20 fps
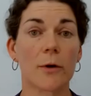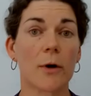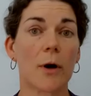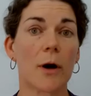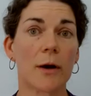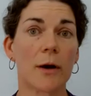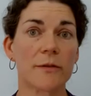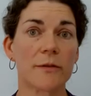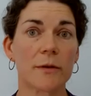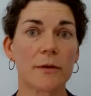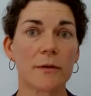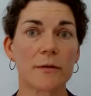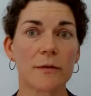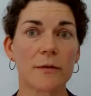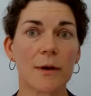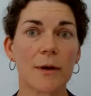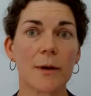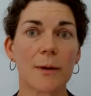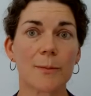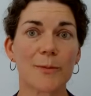causes.
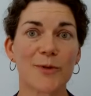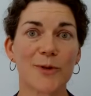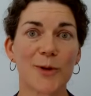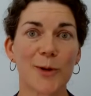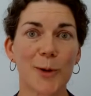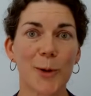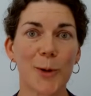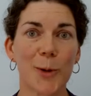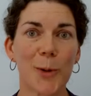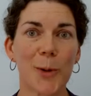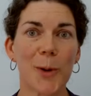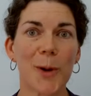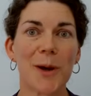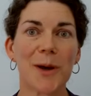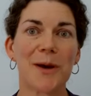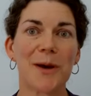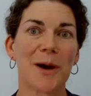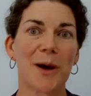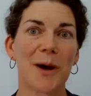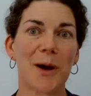So
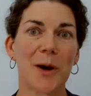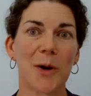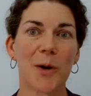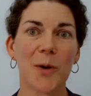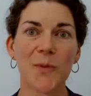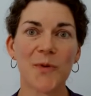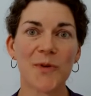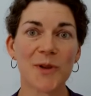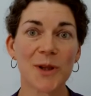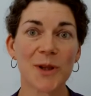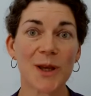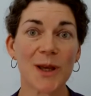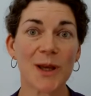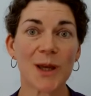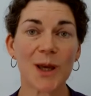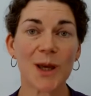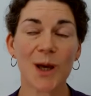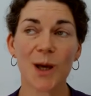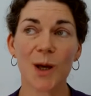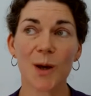
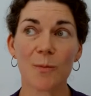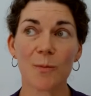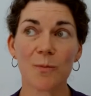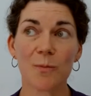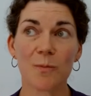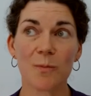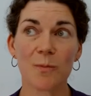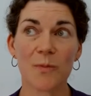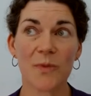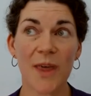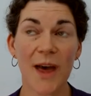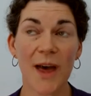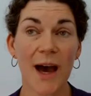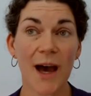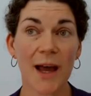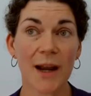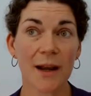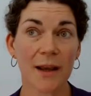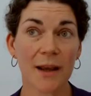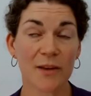hopefully
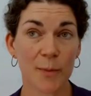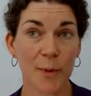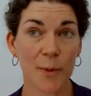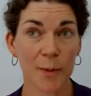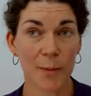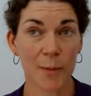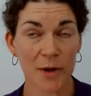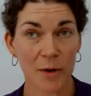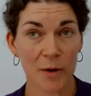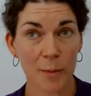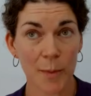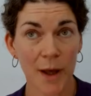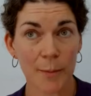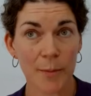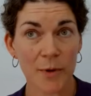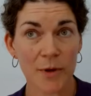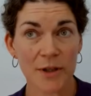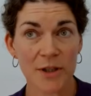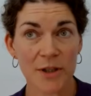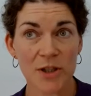that experimental
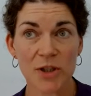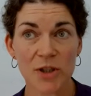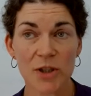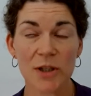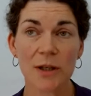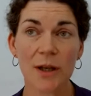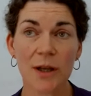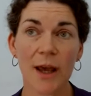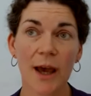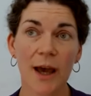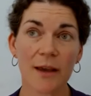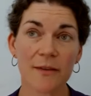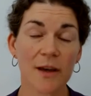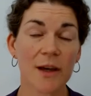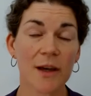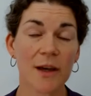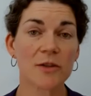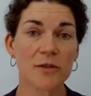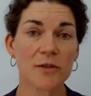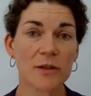population has
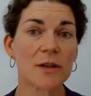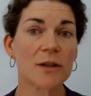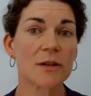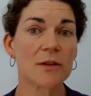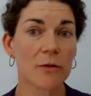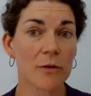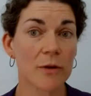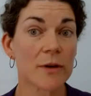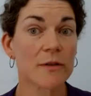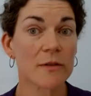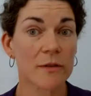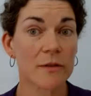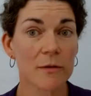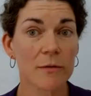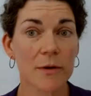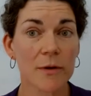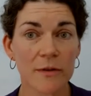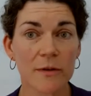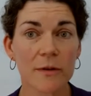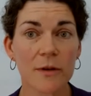actually increased in
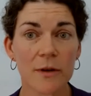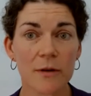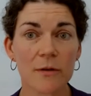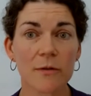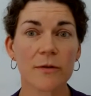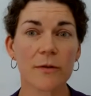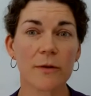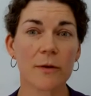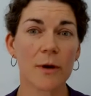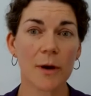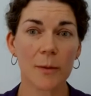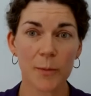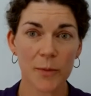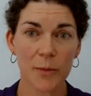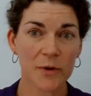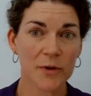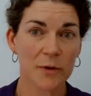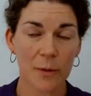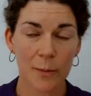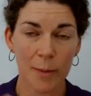recent years. They're up
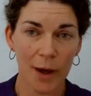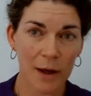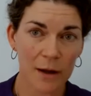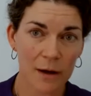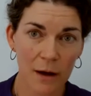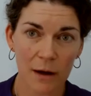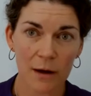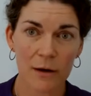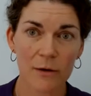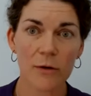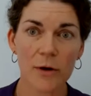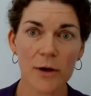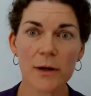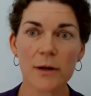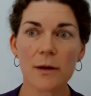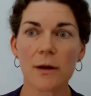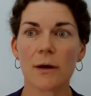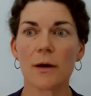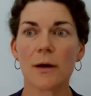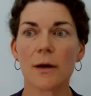to about
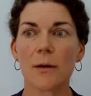100,